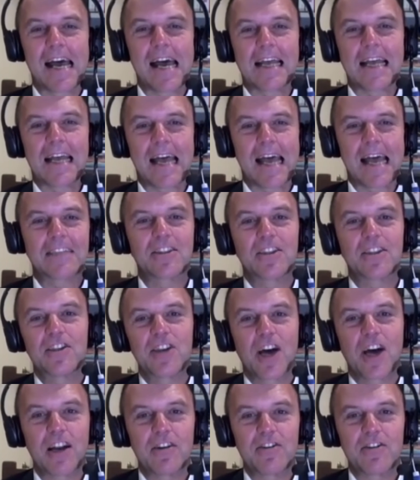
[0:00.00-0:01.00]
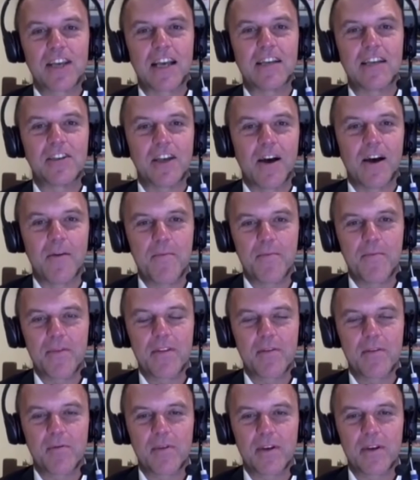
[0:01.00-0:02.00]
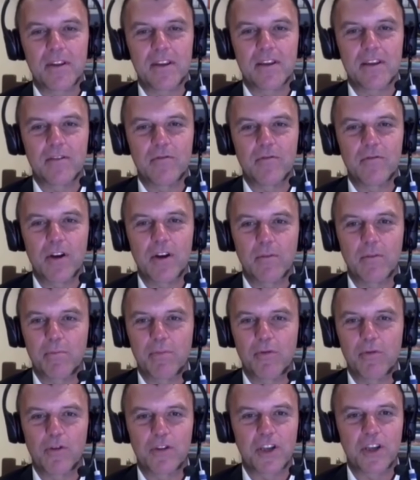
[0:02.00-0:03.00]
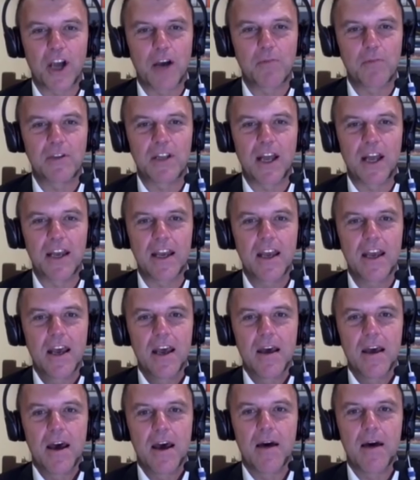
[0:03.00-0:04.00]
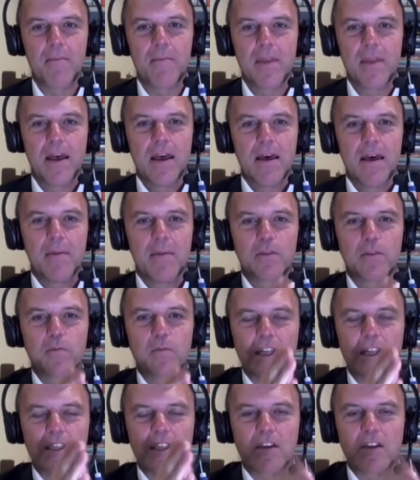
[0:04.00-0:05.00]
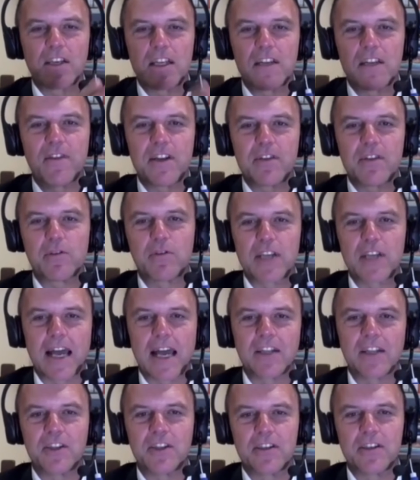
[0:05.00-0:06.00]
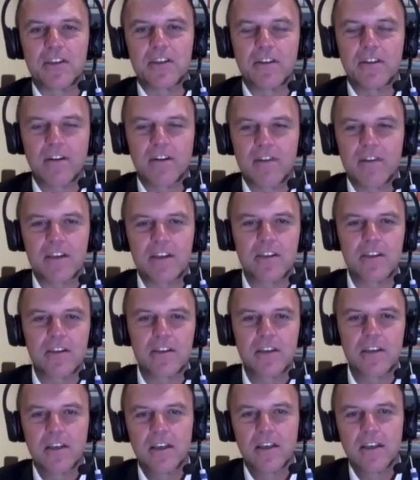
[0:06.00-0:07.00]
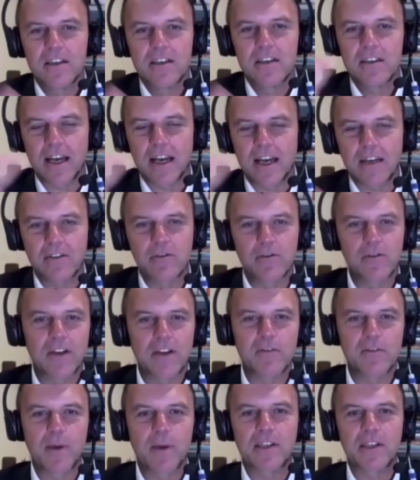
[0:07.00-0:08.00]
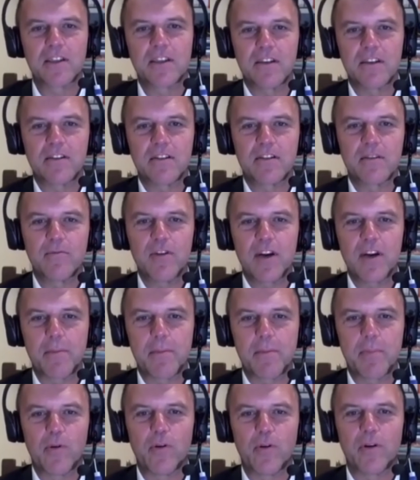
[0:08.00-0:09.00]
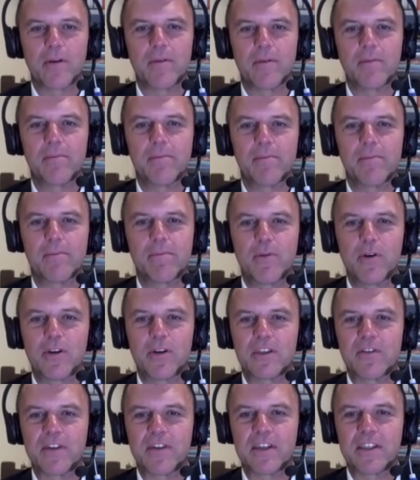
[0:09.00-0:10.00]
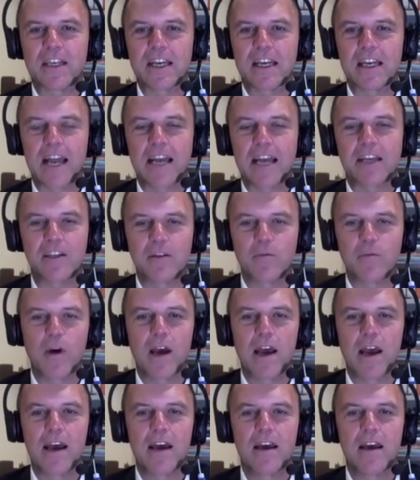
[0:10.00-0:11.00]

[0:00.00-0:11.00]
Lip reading: As Gonzalo says, there's a real broad scope today, but as well as those individual challenges of each sectoral transformation, there are some really important points of interconnection where